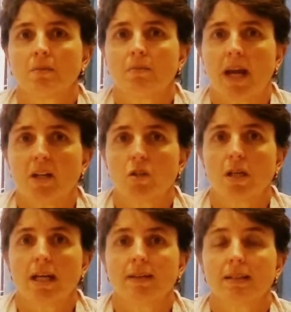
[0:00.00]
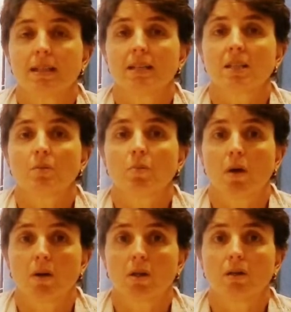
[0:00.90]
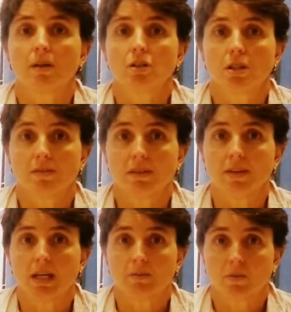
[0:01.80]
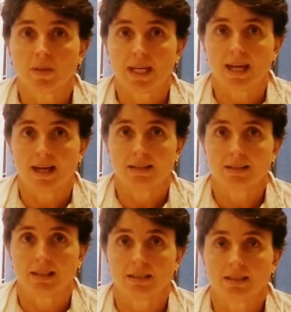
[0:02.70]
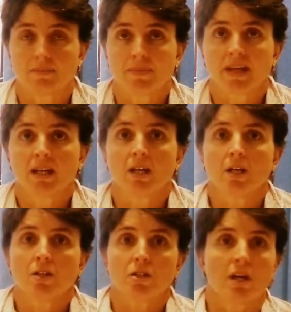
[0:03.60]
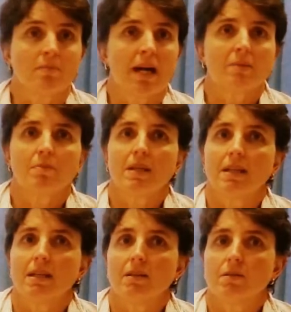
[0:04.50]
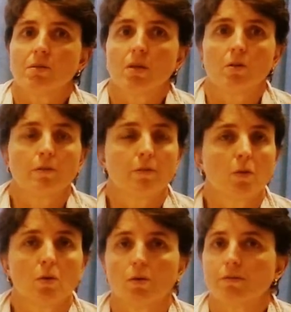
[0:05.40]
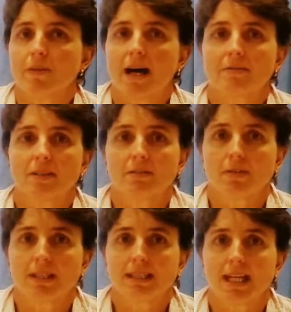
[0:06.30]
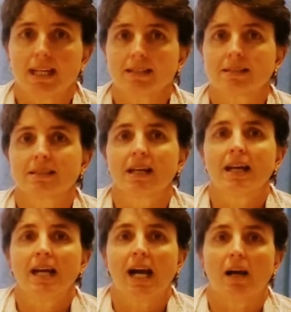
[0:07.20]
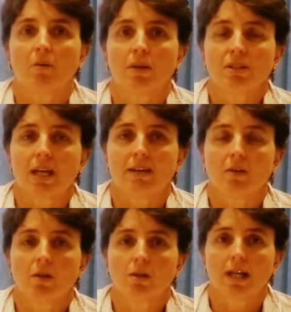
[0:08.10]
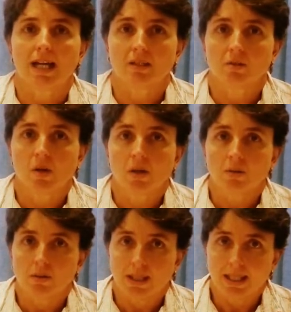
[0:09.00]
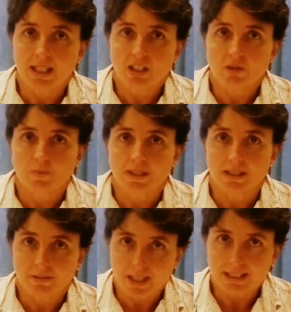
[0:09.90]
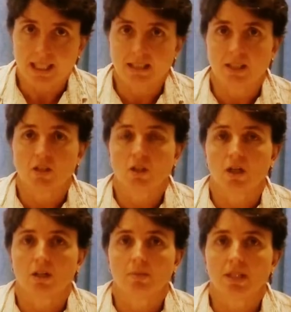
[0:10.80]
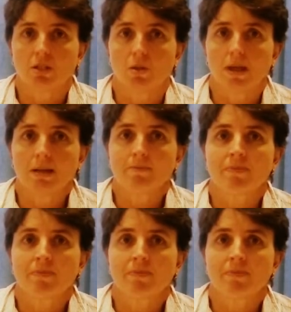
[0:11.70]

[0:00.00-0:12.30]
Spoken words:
battery and the testing protocol that you have developed for that athlete. So it might be 3 or 4 or 5 different tests. I want to have a look at each specific test that you're going to be doing.